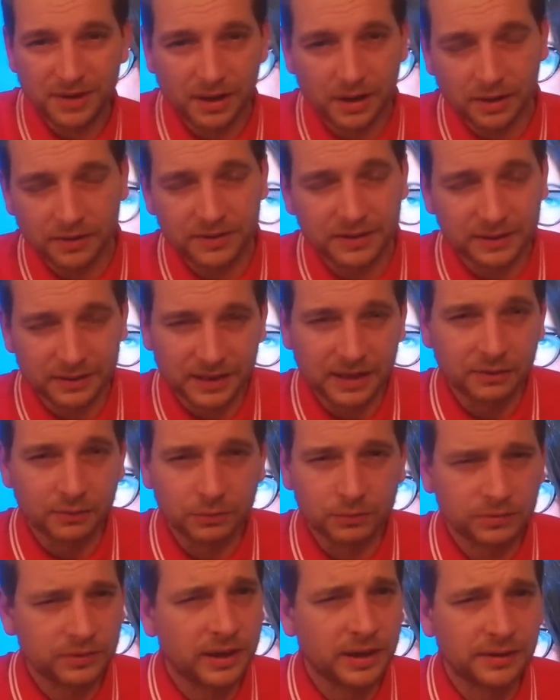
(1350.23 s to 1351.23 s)
I think they're
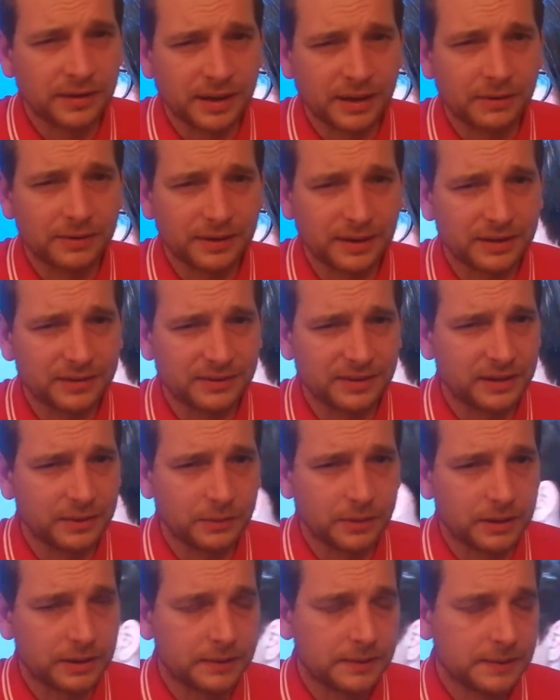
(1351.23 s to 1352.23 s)
all done nowadays
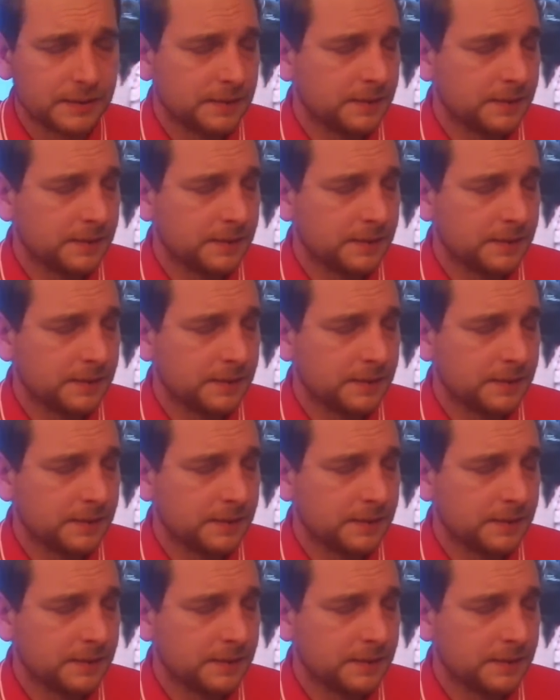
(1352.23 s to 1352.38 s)
anyway.